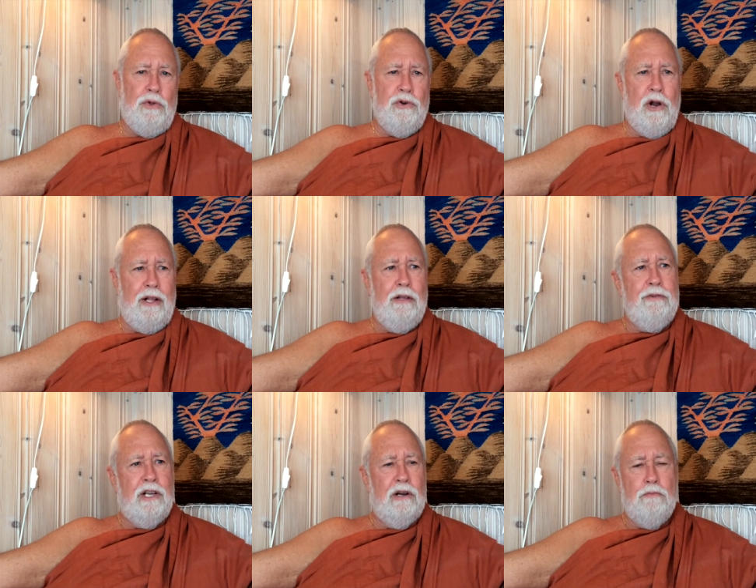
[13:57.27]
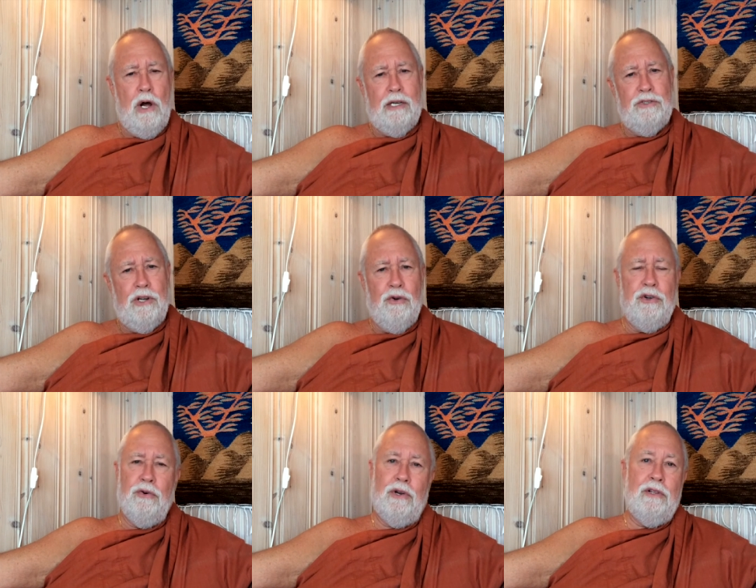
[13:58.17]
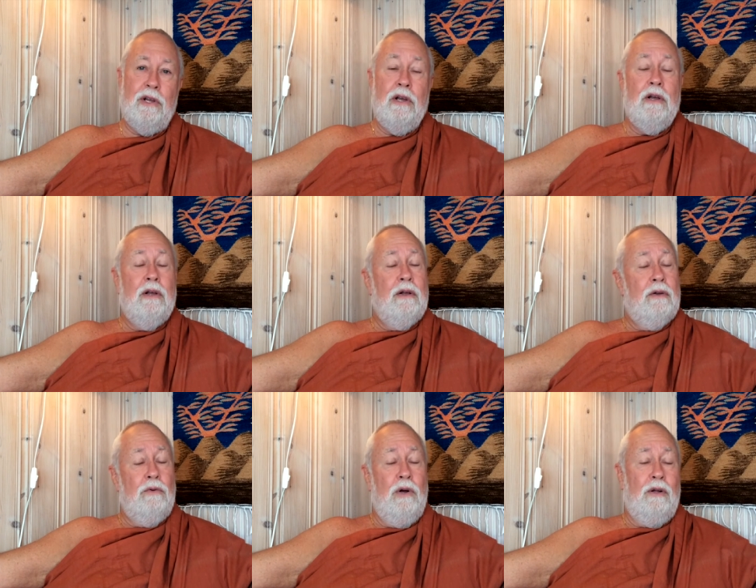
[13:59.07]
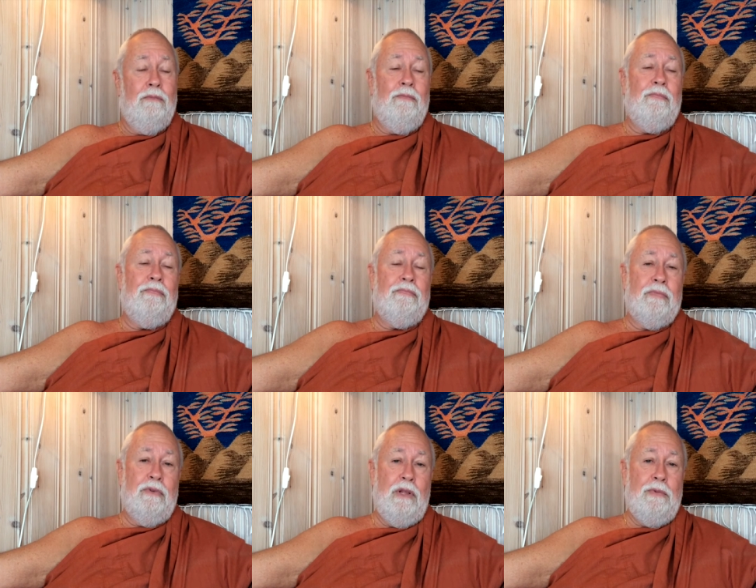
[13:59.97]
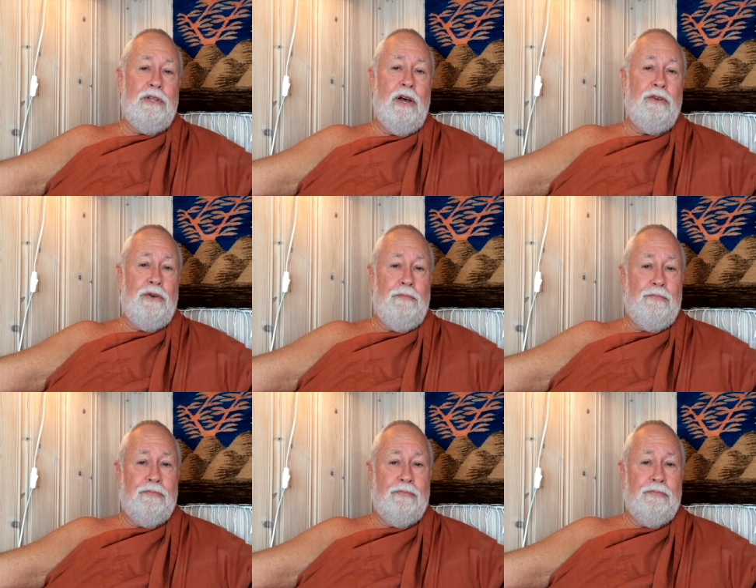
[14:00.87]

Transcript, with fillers: You're not living in a monastery or anything. Well, let me tell you.